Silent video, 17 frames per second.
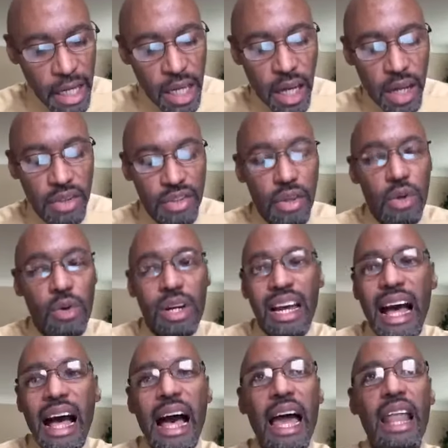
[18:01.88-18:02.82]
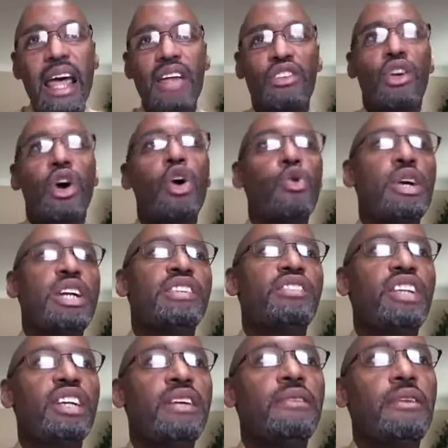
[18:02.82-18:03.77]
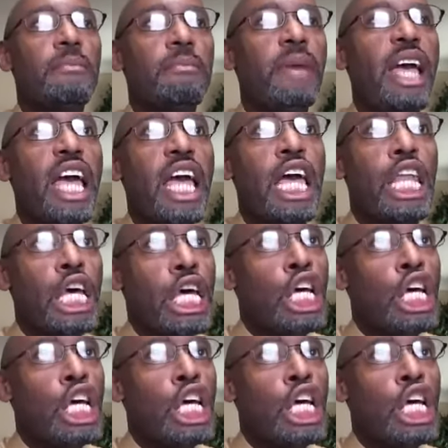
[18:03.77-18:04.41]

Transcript: And so God has always given man